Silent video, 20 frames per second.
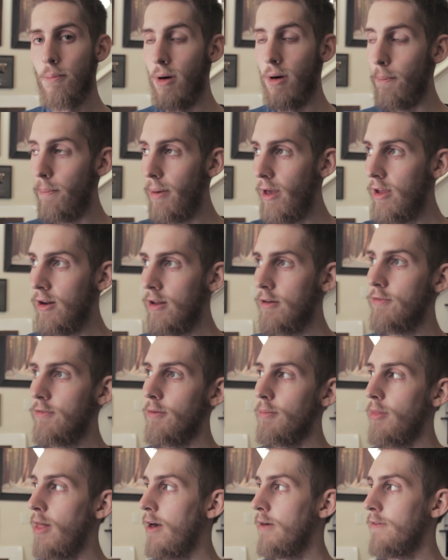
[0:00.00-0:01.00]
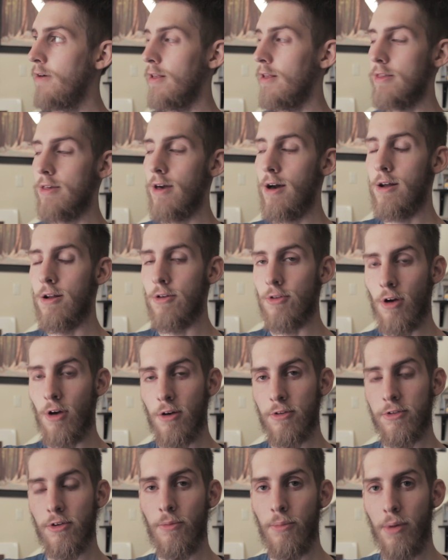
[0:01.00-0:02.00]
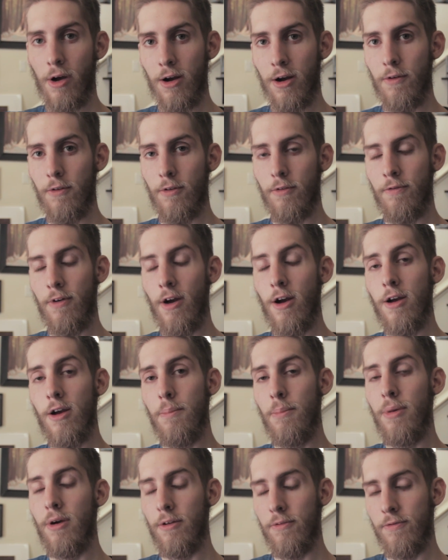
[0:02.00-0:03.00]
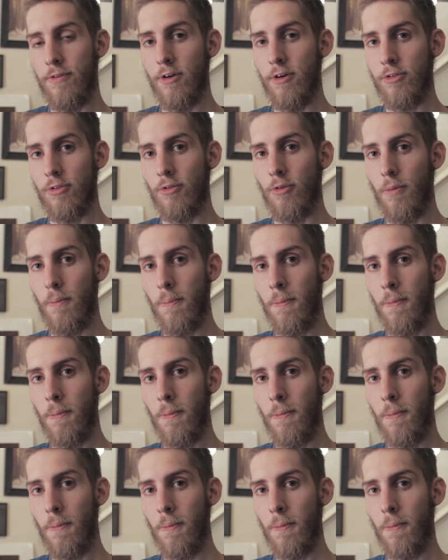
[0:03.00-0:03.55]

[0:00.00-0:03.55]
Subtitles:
But painting from life outside is also very, very beneficial.